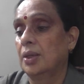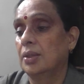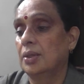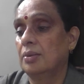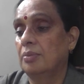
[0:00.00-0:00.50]

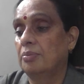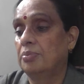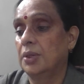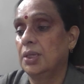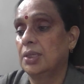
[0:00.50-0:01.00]
Then
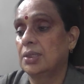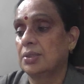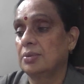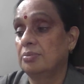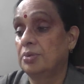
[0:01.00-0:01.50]
breathe,
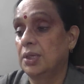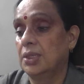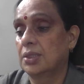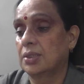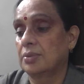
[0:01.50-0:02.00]

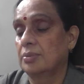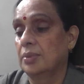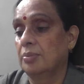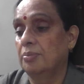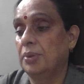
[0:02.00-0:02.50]
breathed.
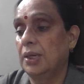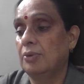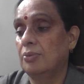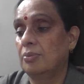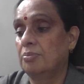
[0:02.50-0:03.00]
Pave,
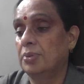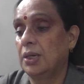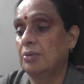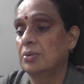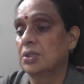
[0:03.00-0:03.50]

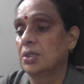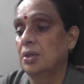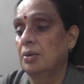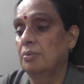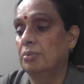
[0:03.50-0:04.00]
paved.
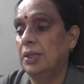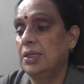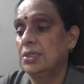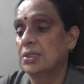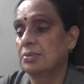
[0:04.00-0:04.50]

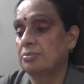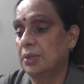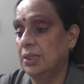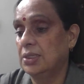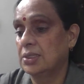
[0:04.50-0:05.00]
Please,
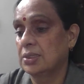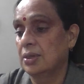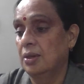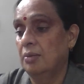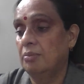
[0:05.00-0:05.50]
pleased.
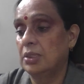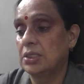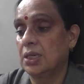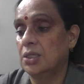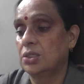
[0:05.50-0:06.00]

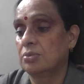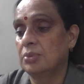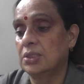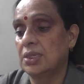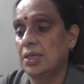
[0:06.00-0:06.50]
Massage,
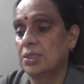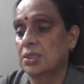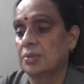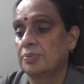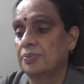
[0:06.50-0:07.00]
massaged.